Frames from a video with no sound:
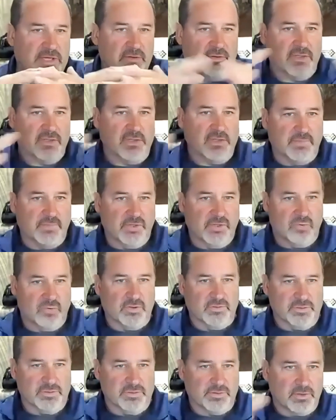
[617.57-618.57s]
have grown
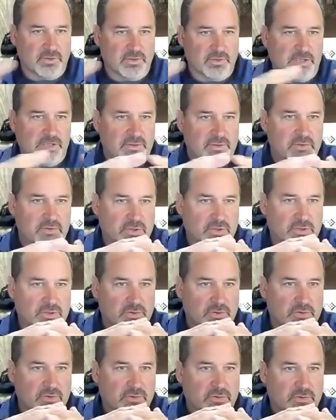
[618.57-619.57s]
together in the middle of a
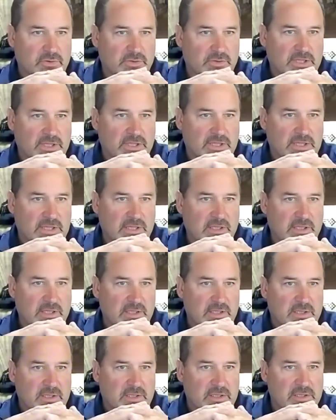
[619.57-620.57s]
30-inch row.
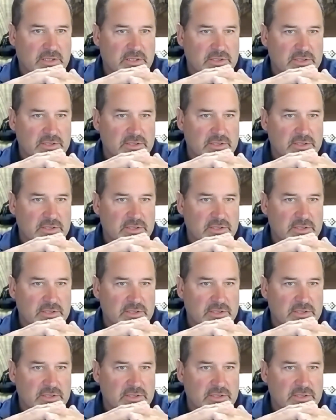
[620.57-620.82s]
Okay.